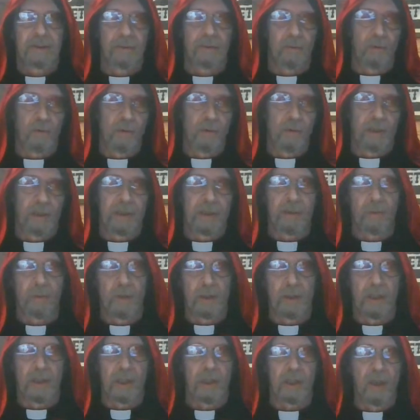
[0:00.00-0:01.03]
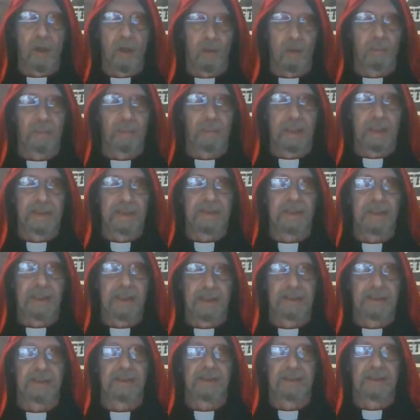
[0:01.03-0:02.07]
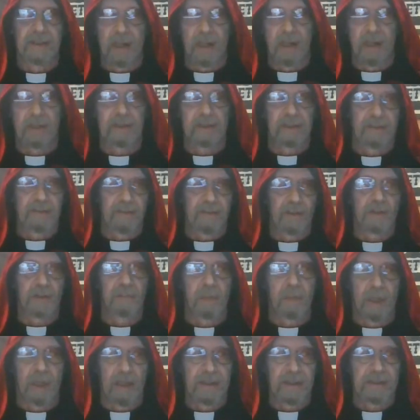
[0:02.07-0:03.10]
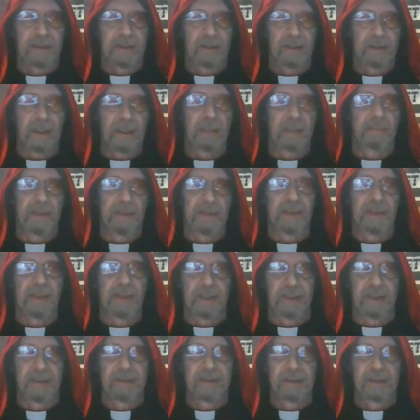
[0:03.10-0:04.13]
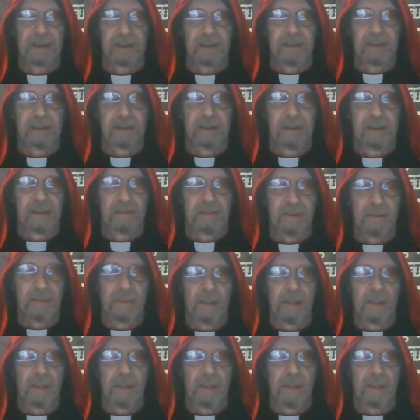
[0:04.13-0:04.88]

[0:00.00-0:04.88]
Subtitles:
really the word occult means hidden and dark in the first place. Okay, it means hidden from